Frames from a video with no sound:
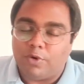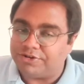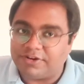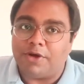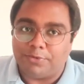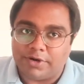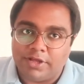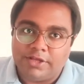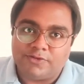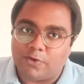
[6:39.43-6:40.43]
out.
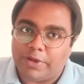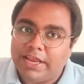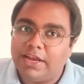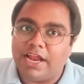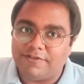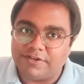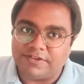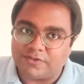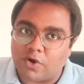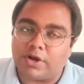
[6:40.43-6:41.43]
So England
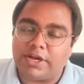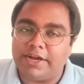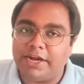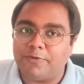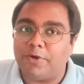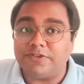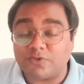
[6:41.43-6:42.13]
versus Scotland it was.